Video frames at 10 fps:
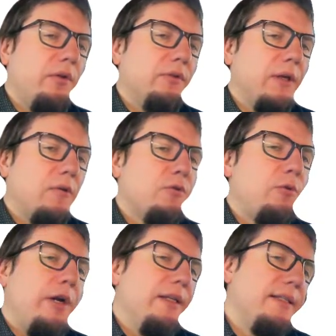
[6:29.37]
of the
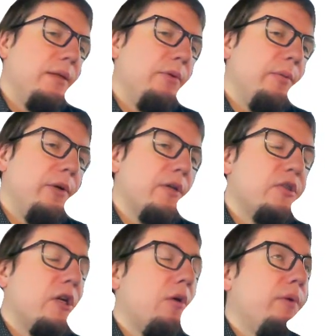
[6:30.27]
constraints simply because
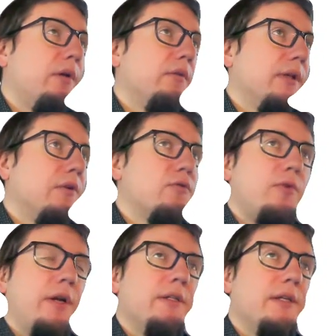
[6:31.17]
Jacobian of the
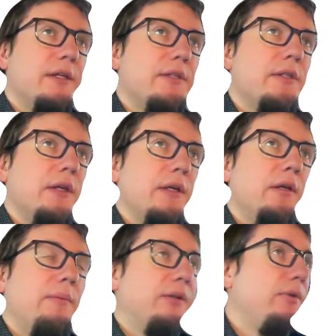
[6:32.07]
constraints is
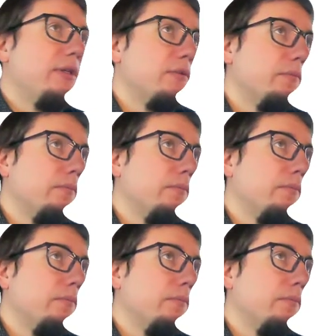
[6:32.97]
matrix,